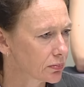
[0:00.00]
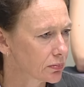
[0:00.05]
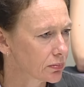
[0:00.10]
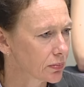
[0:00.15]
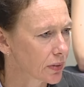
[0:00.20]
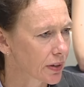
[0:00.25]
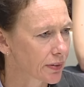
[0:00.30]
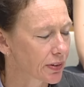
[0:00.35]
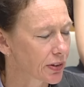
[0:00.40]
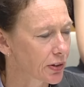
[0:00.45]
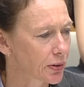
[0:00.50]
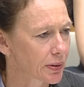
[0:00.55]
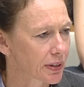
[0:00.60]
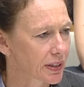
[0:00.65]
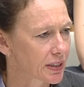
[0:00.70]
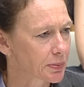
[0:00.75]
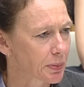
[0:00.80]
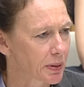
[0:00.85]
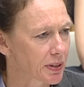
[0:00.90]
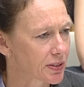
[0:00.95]
revenue and
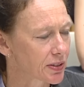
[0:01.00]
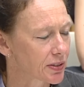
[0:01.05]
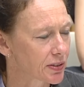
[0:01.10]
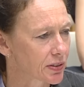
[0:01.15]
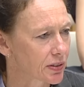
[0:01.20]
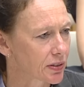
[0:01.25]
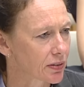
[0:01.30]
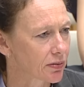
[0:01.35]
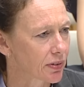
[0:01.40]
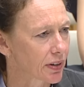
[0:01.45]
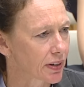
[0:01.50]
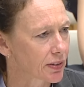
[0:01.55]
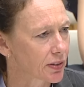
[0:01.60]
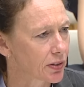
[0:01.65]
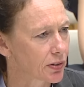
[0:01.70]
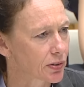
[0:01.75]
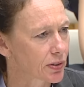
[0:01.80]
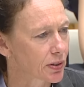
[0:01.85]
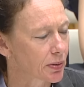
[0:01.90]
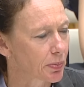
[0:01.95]
expenses, and in fact
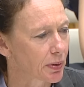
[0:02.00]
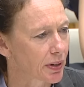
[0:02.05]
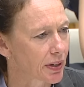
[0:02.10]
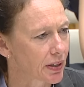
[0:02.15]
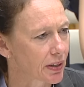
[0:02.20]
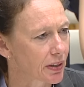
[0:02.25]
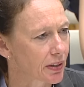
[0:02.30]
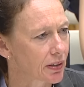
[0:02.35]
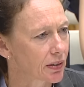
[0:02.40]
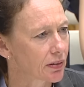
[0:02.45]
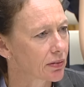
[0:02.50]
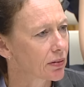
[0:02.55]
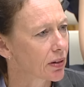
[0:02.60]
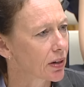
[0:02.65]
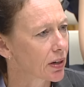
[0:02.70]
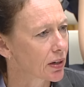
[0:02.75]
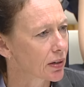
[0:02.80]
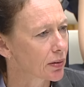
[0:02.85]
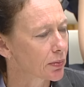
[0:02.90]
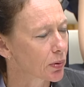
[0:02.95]
UCB,
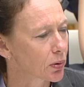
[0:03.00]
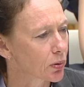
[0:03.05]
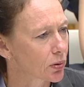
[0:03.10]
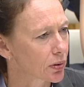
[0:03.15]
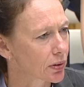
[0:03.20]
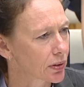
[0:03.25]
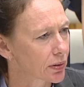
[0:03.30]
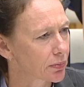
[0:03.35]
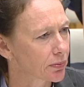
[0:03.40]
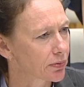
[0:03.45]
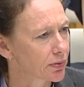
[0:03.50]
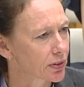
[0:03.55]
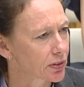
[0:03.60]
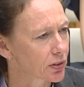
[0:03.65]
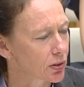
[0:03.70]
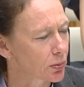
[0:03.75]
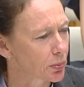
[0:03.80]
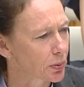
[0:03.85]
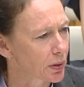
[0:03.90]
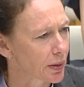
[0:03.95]
all the
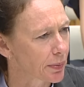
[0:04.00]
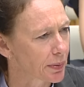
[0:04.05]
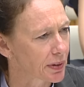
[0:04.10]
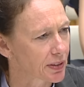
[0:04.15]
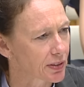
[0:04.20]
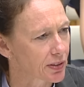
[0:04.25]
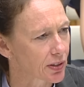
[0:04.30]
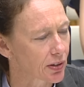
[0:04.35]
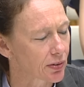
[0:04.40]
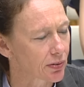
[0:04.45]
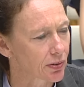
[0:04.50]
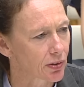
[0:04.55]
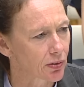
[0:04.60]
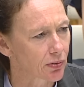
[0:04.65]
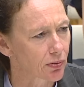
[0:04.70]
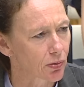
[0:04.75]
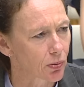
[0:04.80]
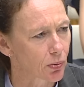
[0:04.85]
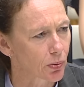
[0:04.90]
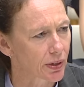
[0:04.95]
fiscal parameters over the
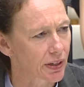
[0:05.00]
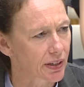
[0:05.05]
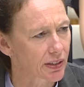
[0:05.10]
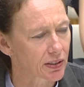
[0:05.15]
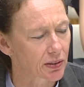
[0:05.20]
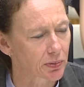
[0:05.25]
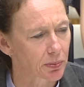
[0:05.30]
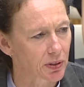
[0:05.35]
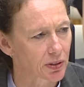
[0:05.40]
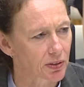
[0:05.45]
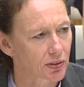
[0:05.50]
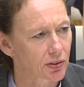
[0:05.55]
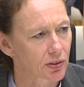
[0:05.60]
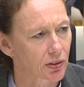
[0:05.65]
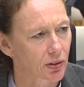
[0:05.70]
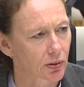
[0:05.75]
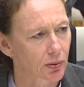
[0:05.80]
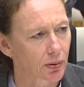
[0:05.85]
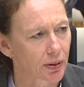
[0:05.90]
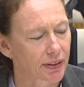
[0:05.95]
forward estimates.
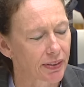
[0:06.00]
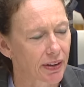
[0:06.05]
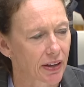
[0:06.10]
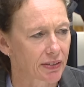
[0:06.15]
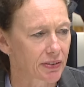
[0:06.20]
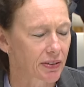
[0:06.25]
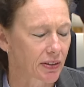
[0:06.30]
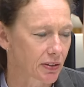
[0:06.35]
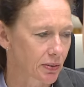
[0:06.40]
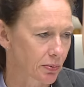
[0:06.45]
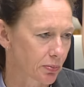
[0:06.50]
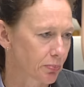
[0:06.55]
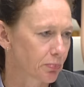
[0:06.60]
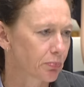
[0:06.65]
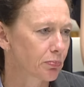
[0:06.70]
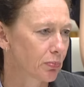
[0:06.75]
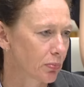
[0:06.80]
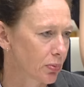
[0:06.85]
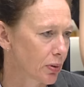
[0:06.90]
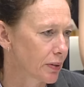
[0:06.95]
So in that sense,
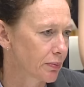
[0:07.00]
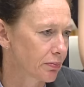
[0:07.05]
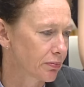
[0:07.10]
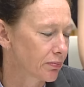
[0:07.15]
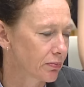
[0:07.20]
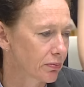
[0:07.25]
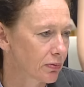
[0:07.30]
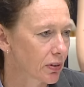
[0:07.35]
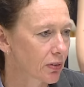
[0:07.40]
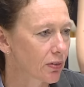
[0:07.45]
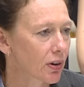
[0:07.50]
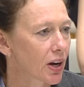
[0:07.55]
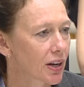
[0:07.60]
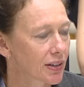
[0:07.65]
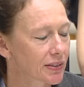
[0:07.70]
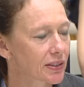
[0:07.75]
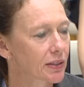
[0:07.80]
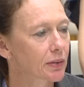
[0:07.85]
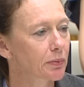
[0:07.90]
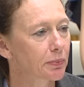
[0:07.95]
we've
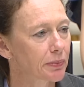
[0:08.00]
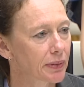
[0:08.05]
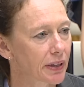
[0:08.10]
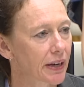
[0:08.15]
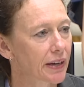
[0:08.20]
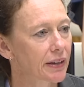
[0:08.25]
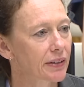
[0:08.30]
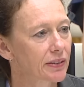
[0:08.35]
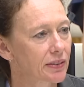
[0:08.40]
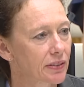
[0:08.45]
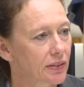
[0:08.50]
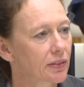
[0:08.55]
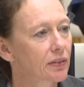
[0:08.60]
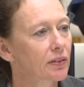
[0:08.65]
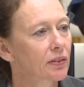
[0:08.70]
revised them, yes.